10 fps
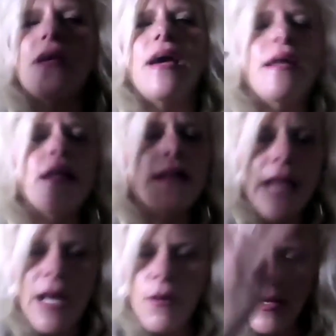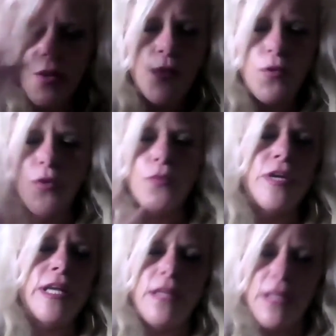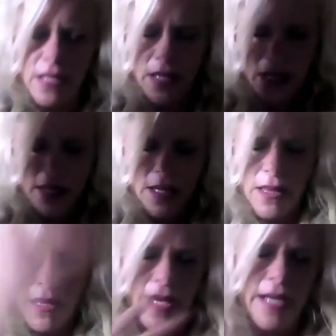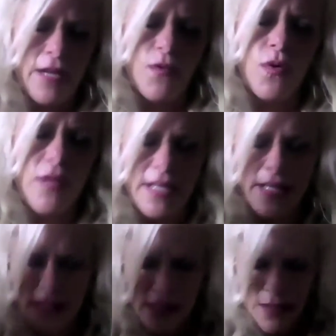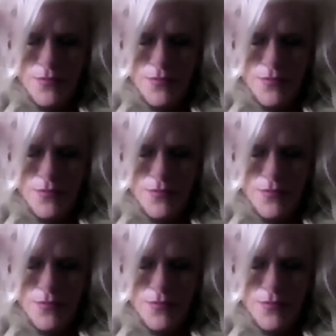and allowing you to breathe in the light of all that is.